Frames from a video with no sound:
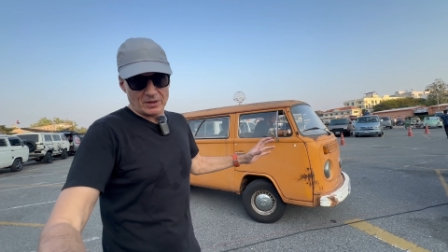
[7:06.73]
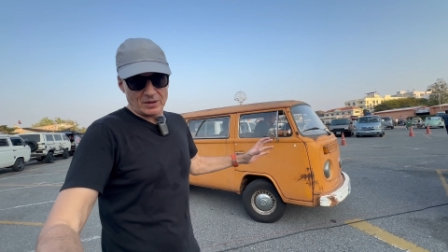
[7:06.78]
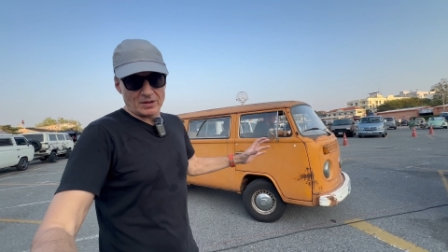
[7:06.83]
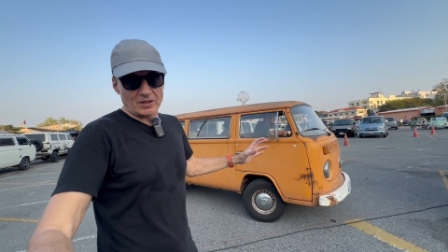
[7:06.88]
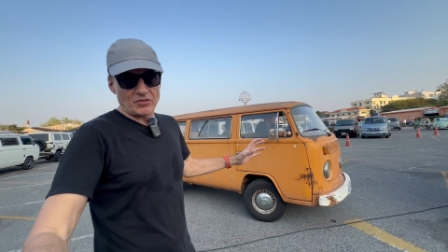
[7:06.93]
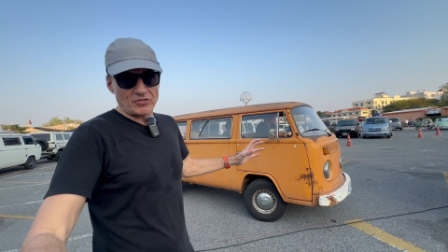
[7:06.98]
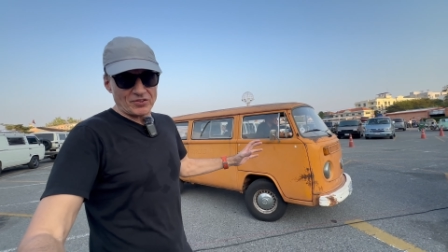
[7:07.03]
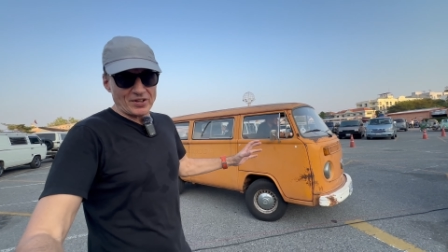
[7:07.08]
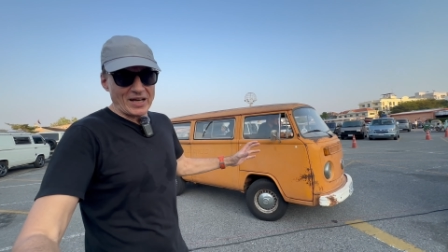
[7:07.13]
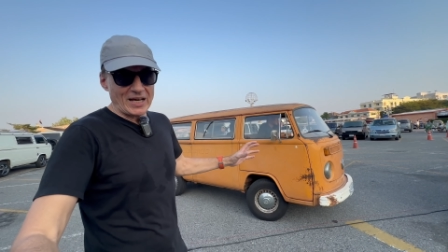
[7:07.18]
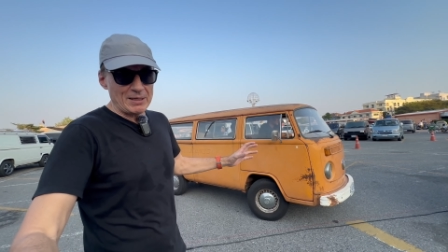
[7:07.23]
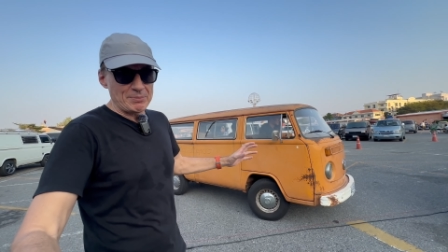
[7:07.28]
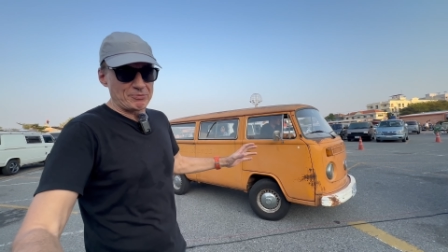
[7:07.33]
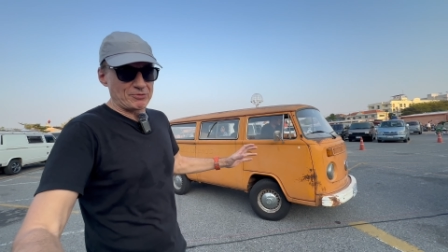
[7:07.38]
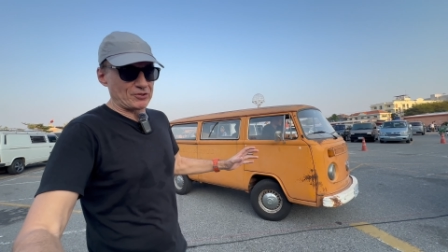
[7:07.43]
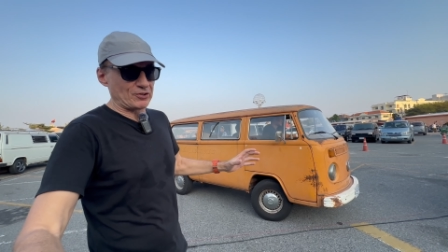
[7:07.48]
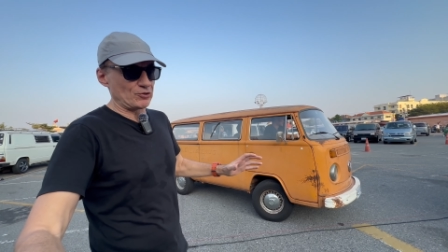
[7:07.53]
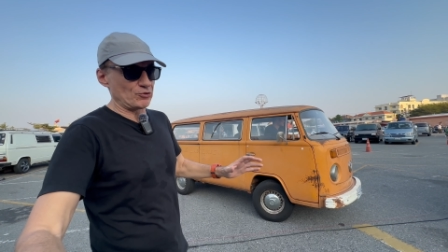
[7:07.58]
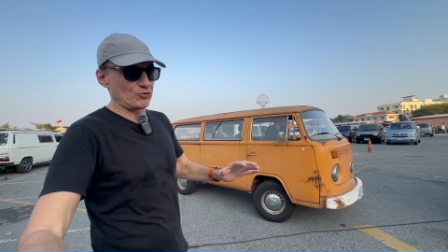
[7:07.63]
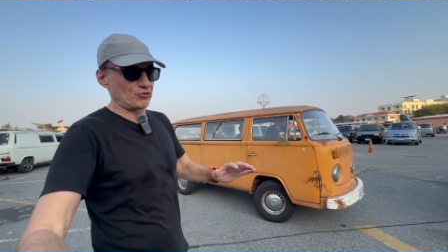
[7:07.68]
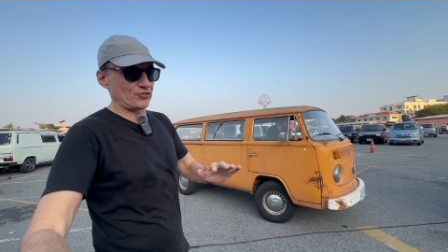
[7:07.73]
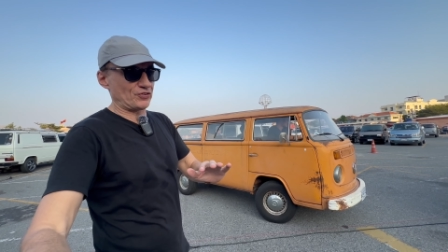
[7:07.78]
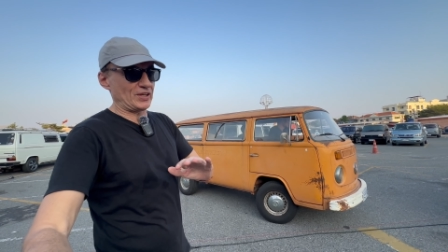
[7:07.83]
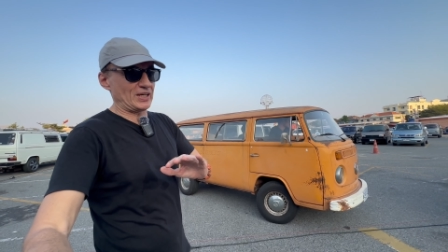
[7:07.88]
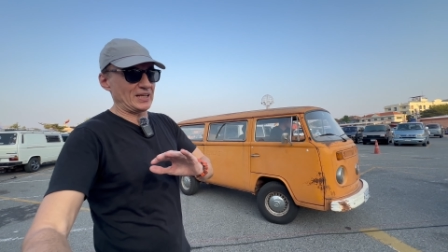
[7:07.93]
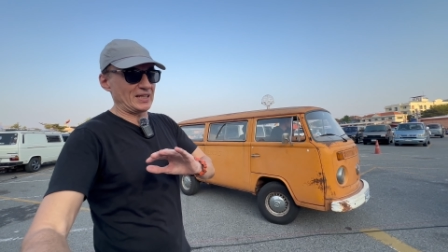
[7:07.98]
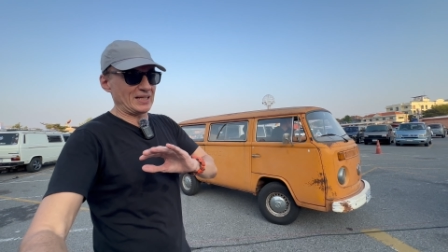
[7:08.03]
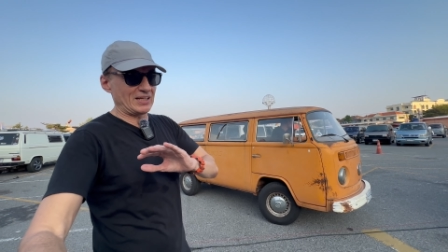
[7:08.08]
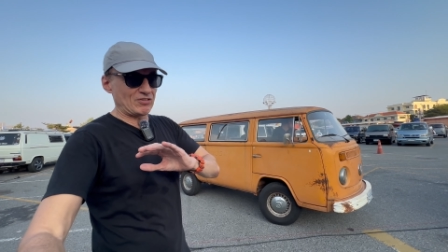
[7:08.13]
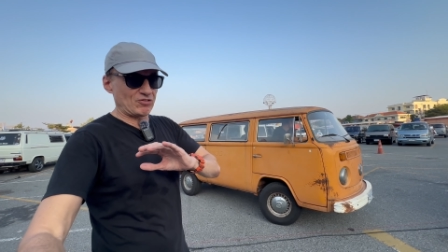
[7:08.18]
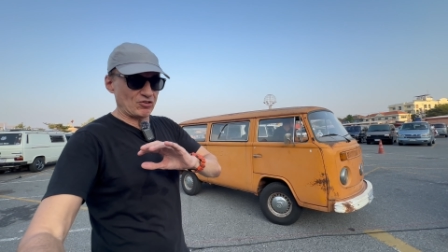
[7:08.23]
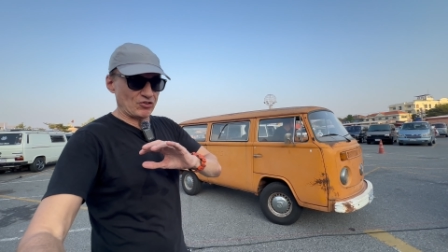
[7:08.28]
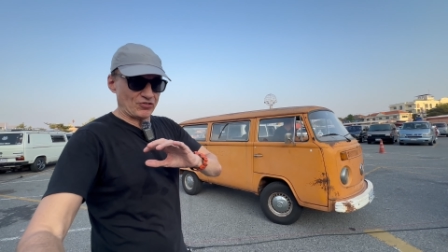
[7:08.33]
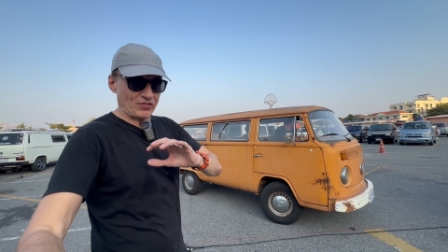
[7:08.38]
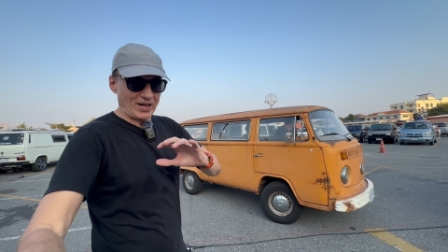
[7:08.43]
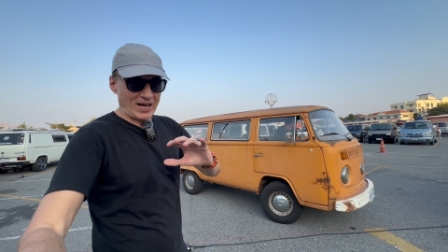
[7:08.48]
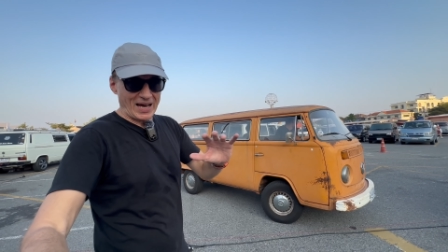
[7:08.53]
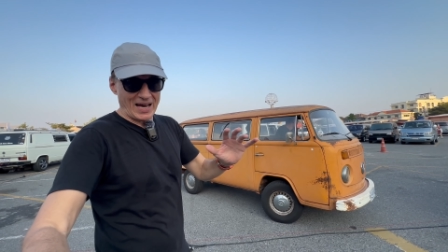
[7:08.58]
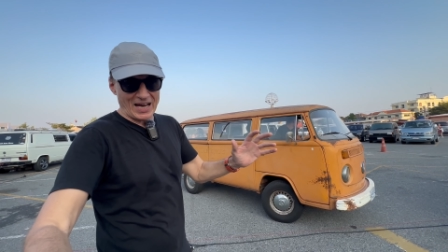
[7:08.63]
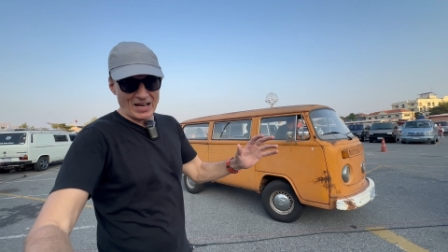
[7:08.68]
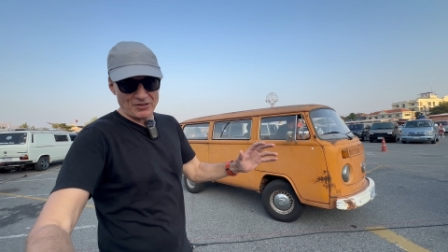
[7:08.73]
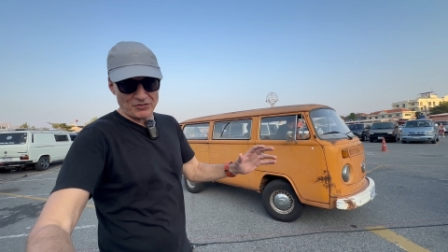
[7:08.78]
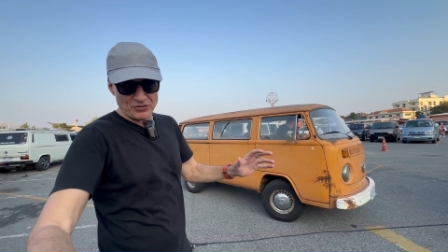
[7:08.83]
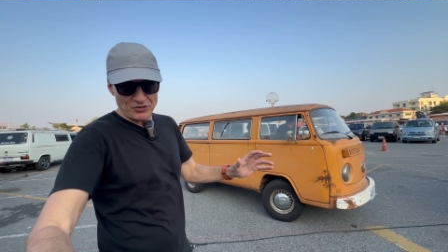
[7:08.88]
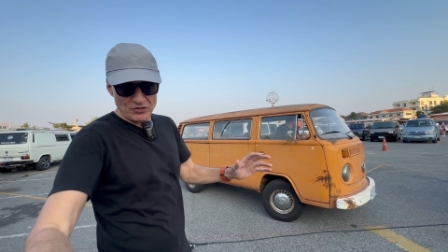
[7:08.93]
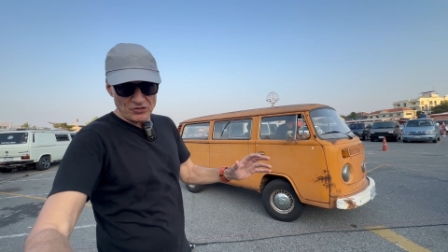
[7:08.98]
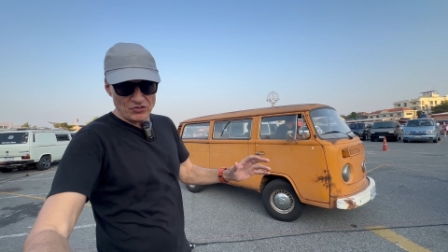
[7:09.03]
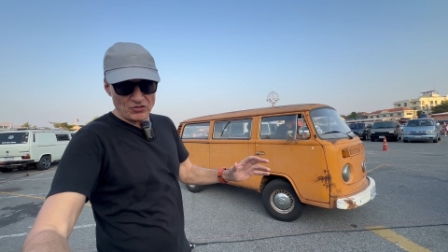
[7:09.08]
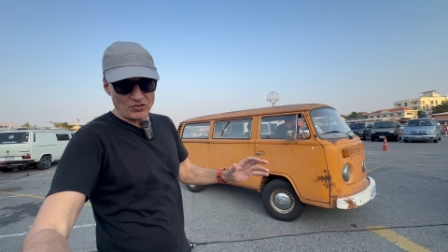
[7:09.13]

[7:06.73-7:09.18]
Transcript: The Type 2 scene, it just hasn't